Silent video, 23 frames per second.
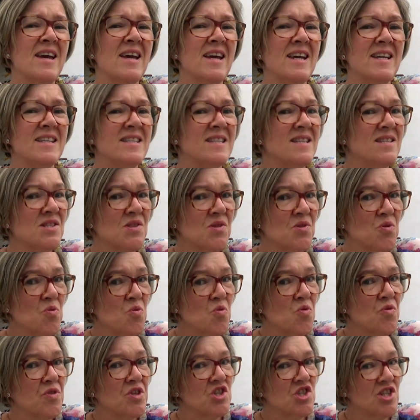It is
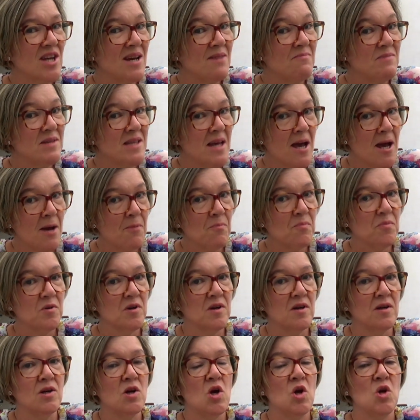thought that James
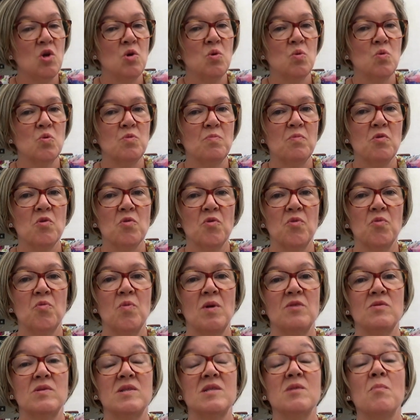Hepburn, Lord
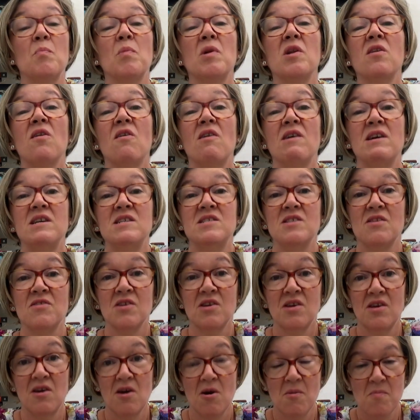Bothwell, supplied the
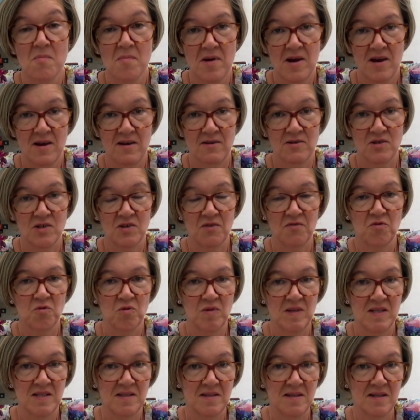gunpowder for
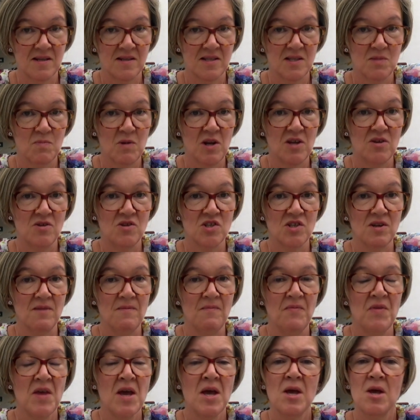this
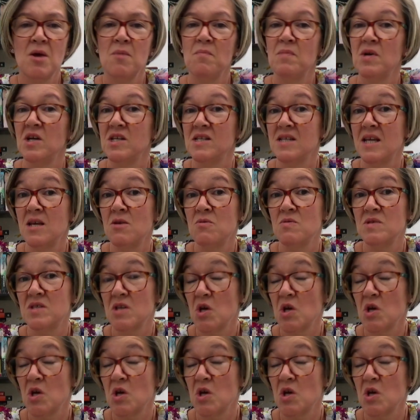explosion, but he was